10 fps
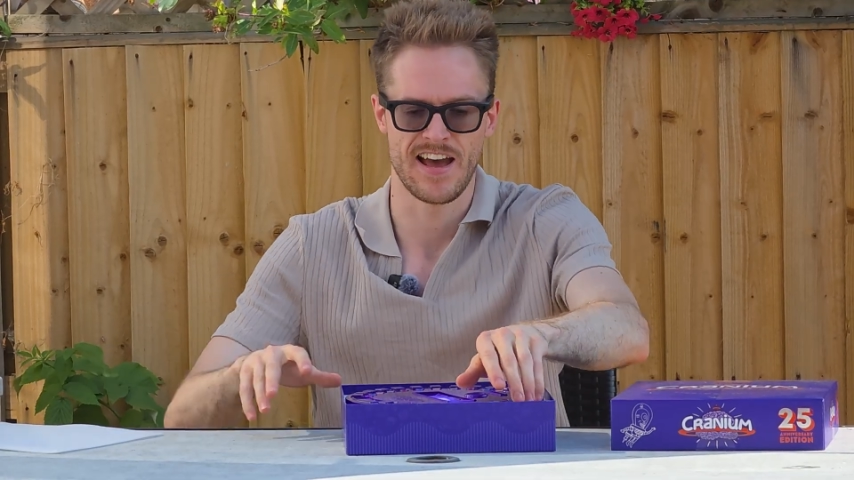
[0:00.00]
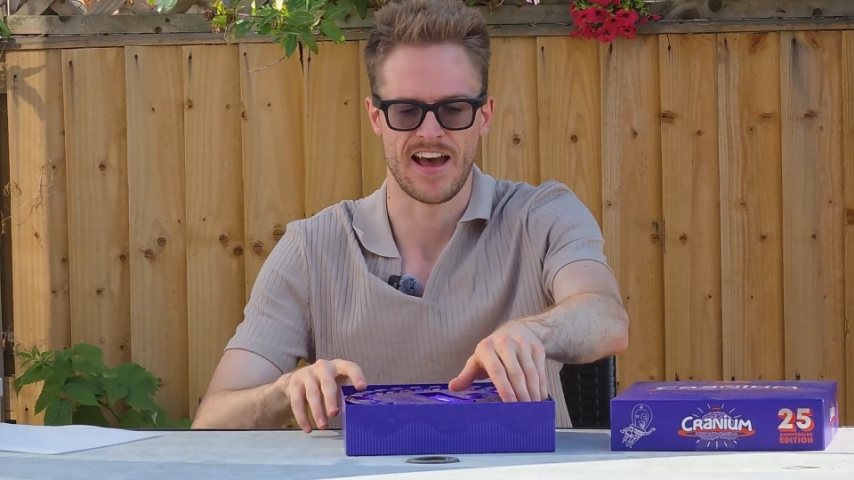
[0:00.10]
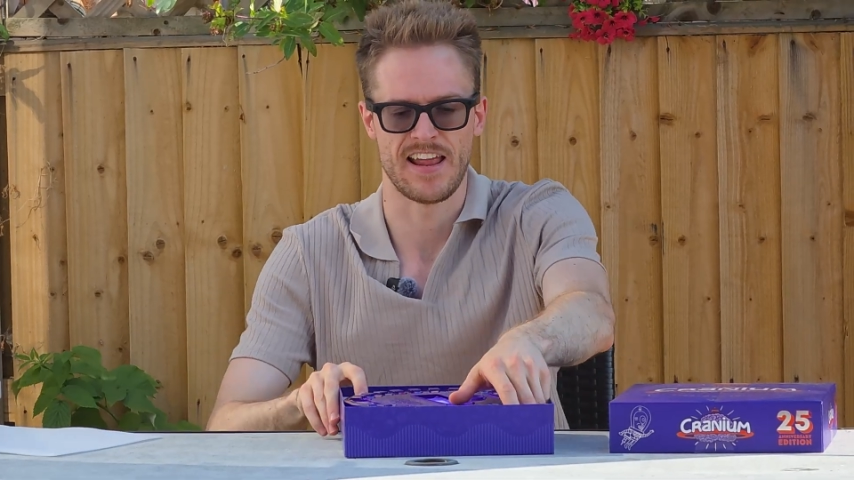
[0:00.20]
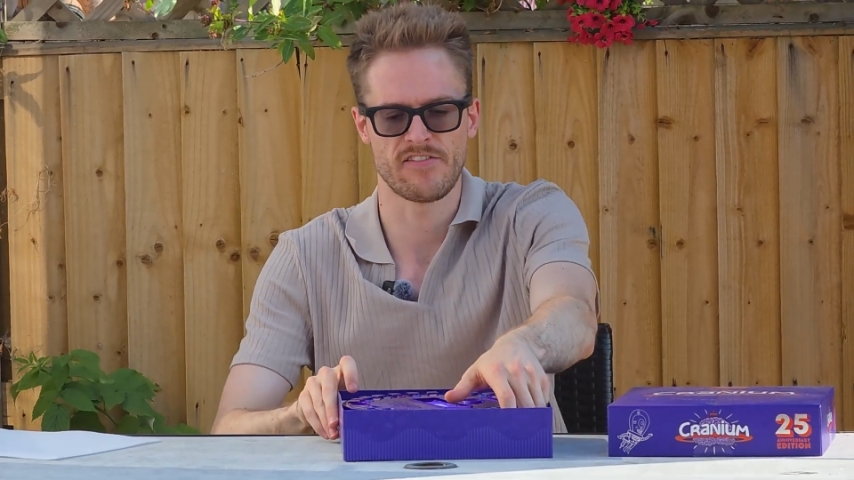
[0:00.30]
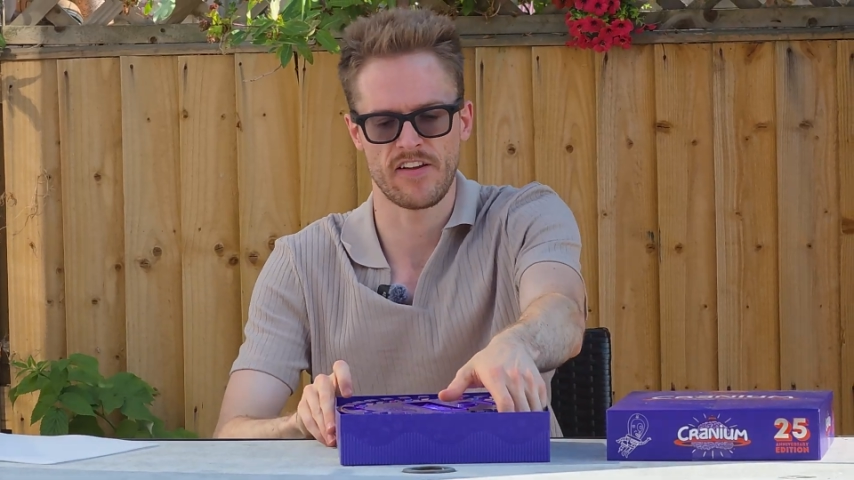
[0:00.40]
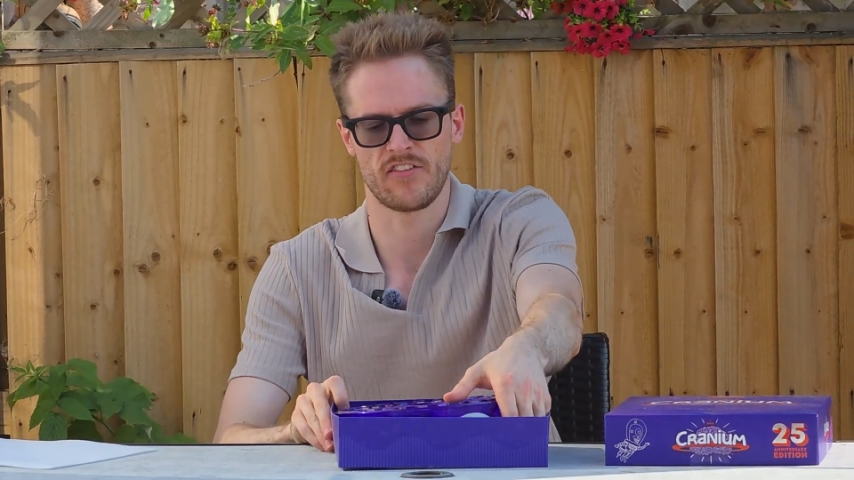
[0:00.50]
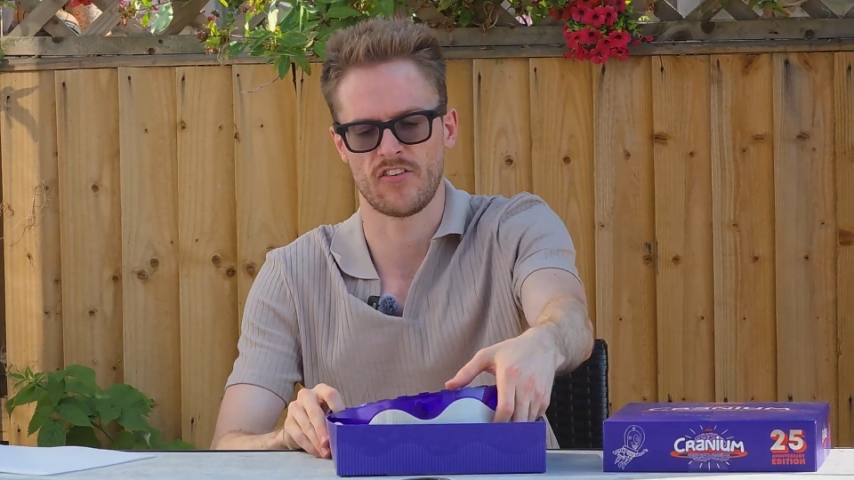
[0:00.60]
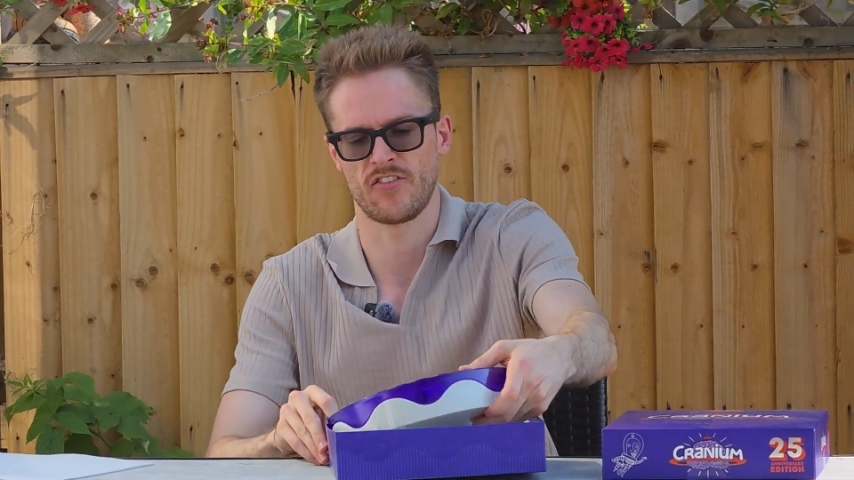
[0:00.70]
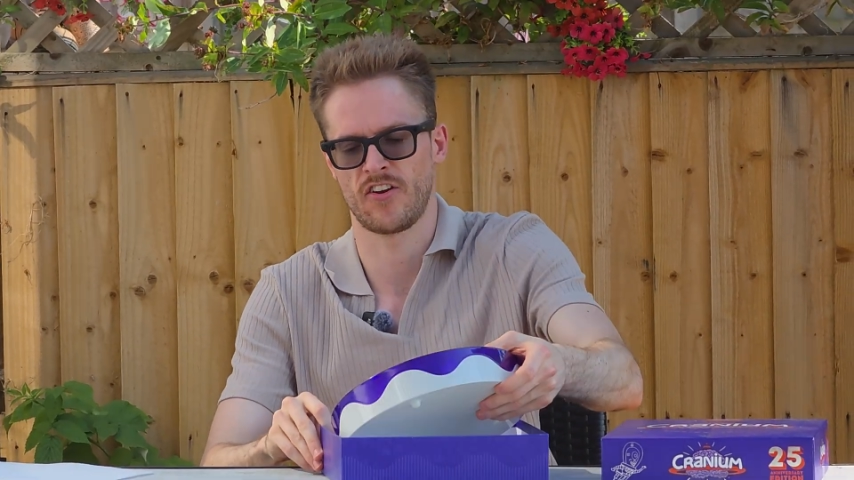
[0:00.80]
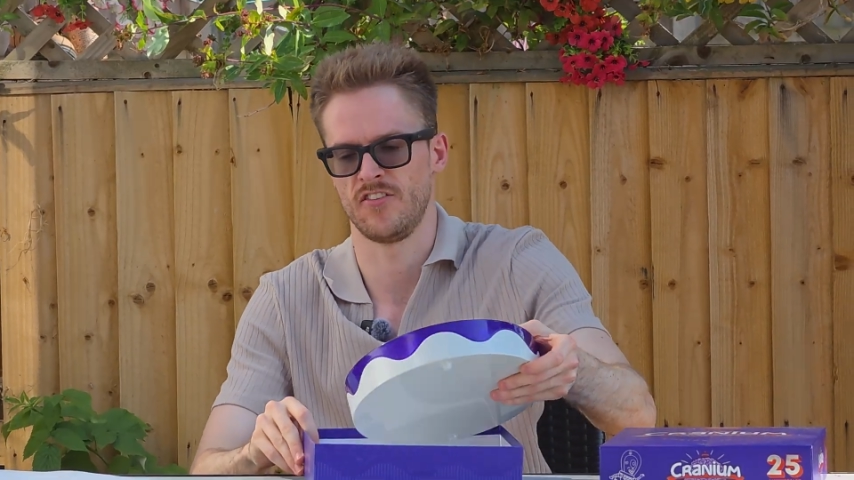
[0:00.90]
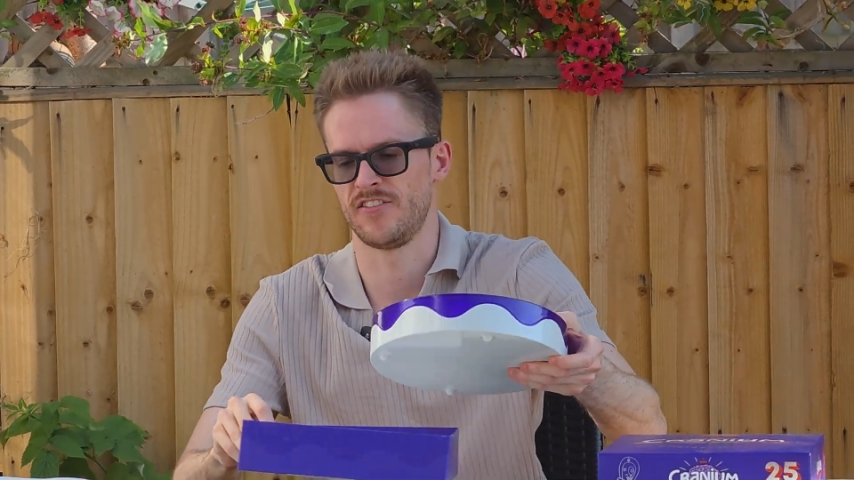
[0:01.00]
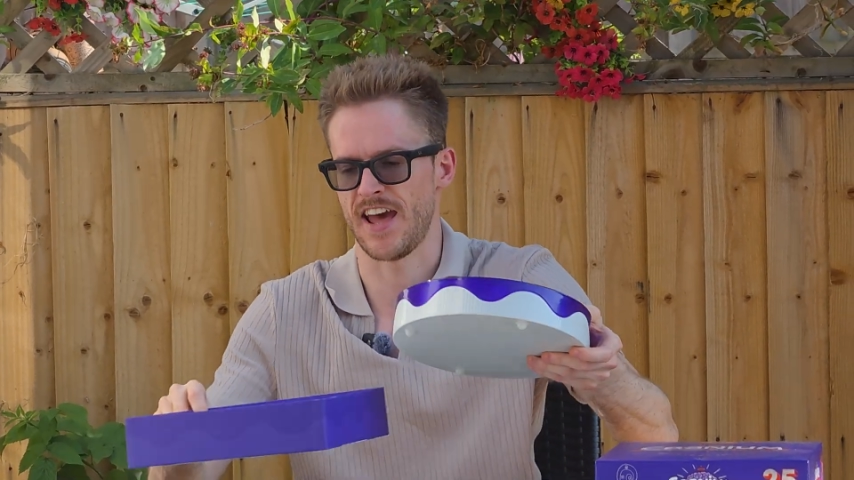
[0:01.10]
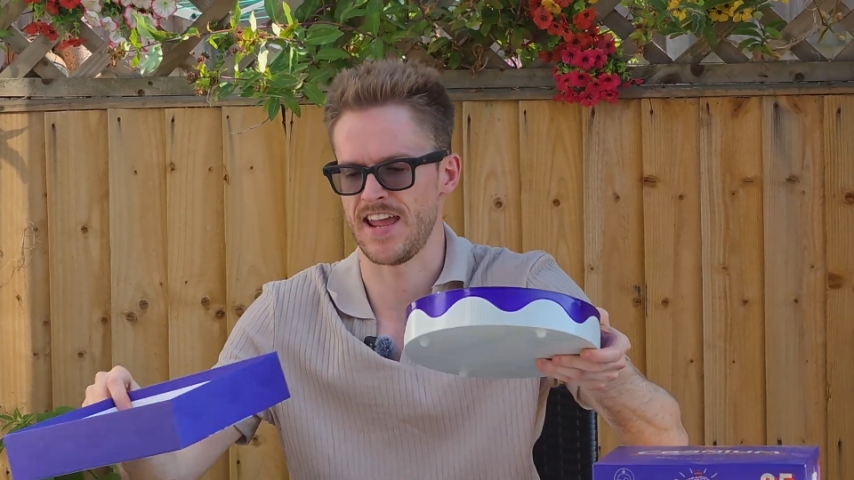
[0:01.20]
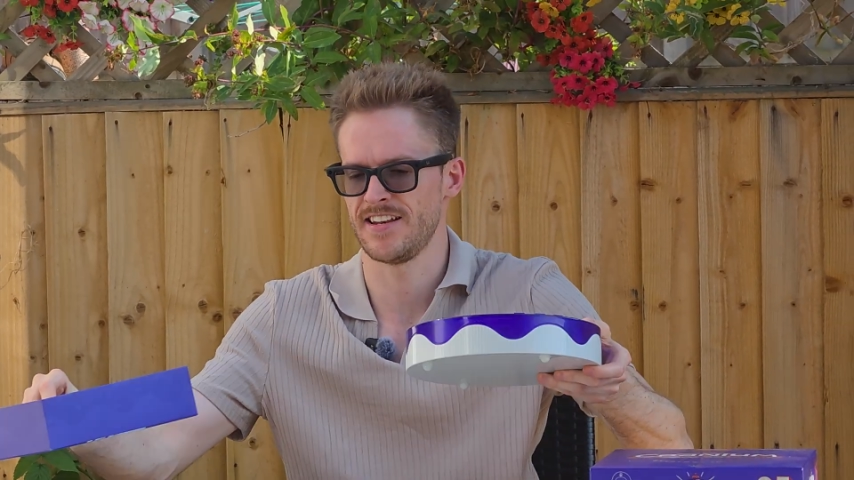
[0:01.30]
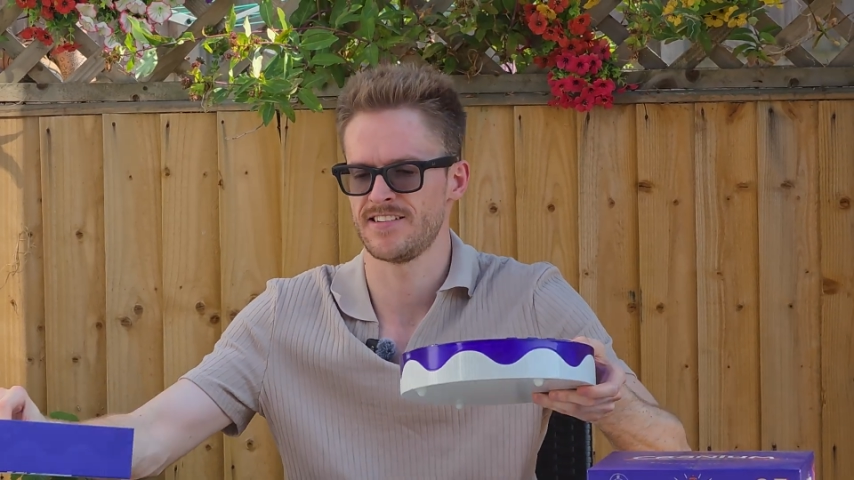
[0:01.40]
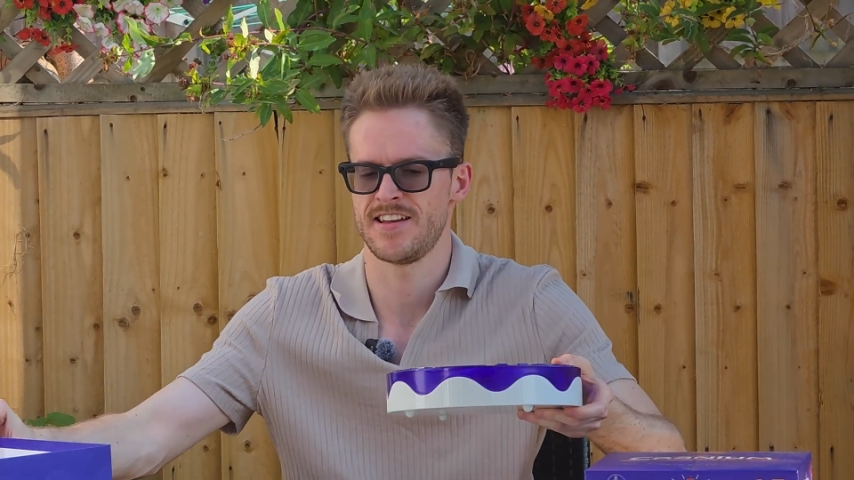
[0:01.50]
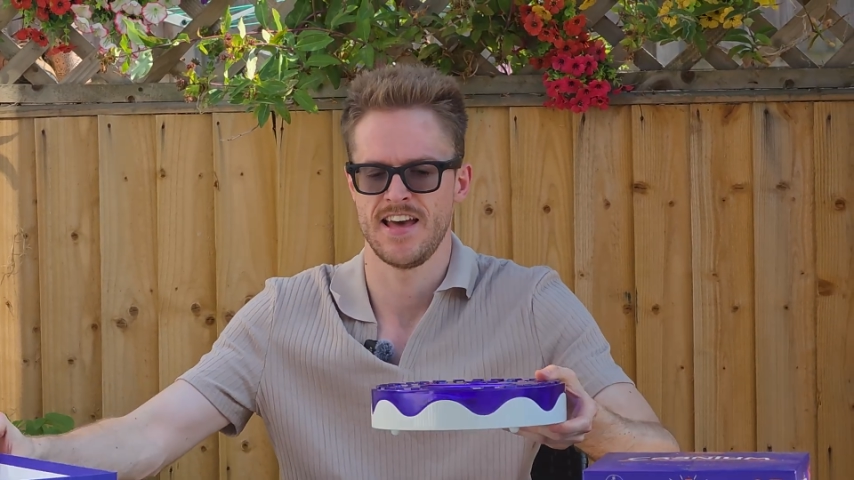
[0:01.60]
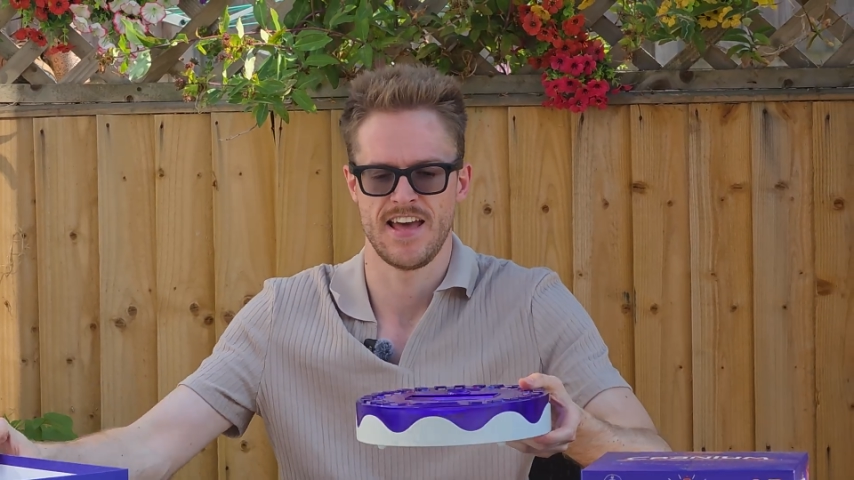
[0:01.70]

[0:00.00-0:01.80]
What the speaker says: and everything's just contained